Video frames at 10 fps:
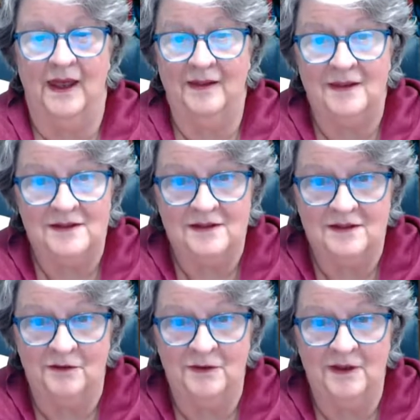And this is
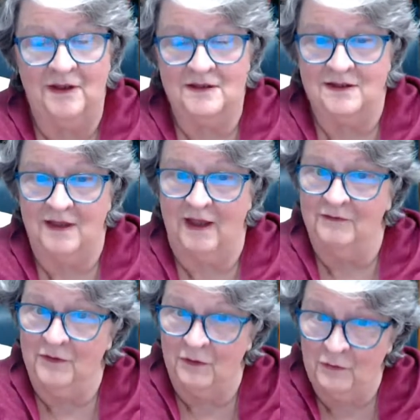only this
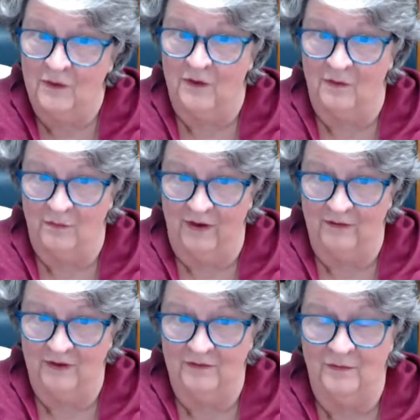life you are aware
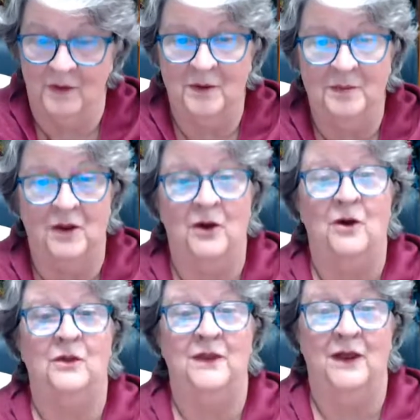of. What about
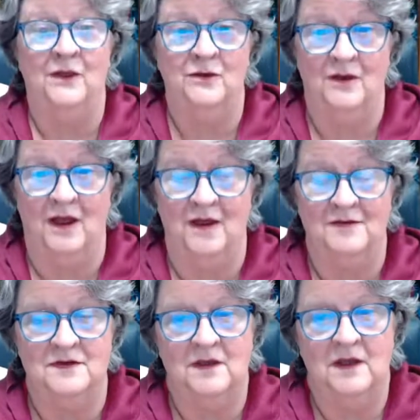all the other
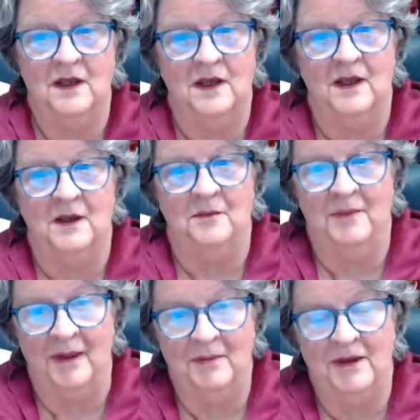lives?
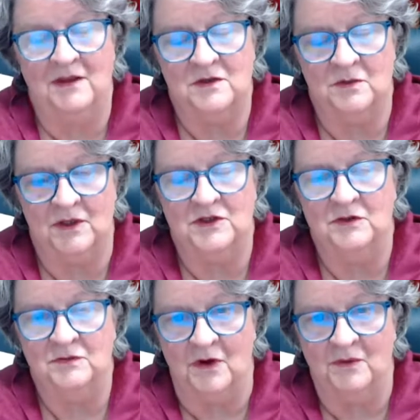Maybe it's what
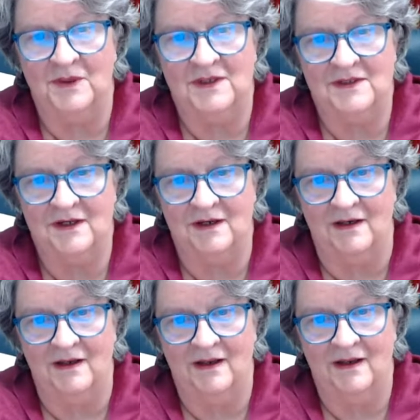you've always done.
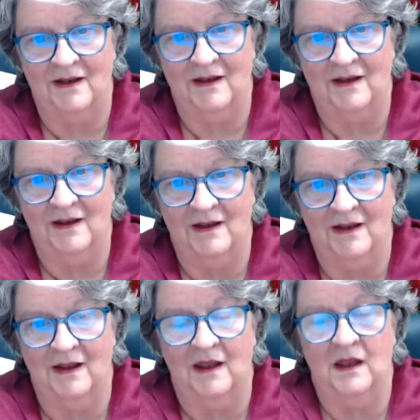
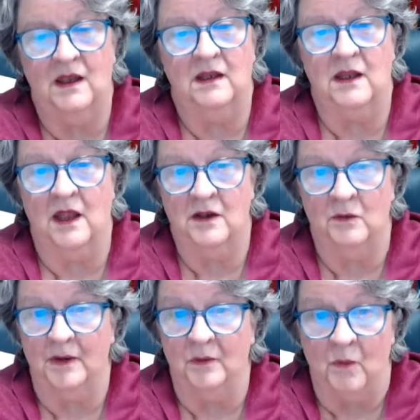Not
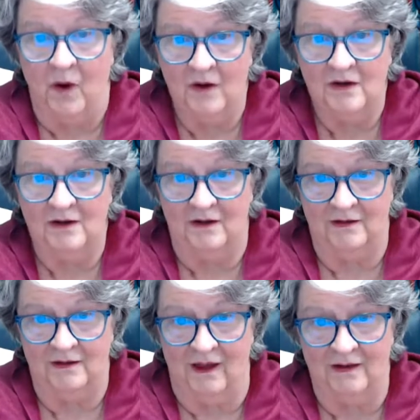only walk a
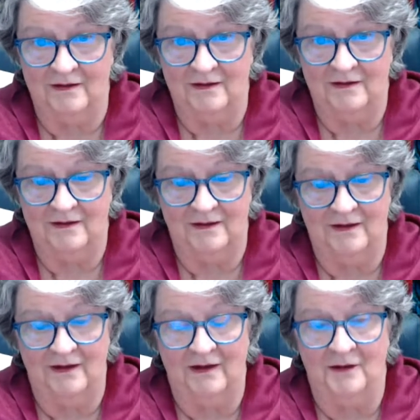lot,
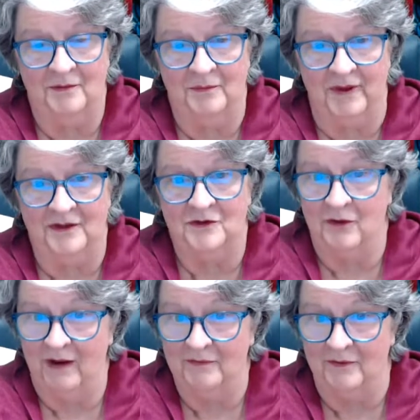but
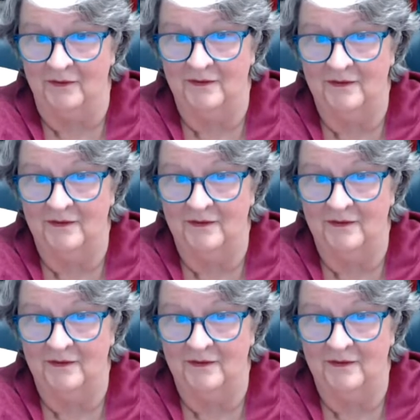travel.